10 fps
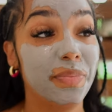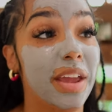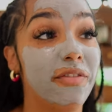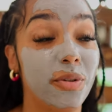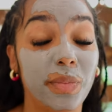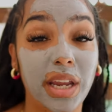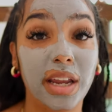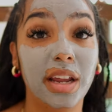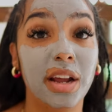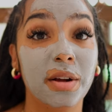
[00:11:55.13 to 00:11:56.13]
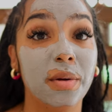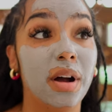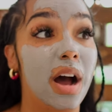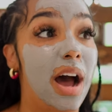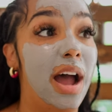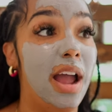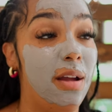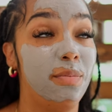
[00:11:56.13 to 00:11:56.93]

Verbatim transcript: And for me, I,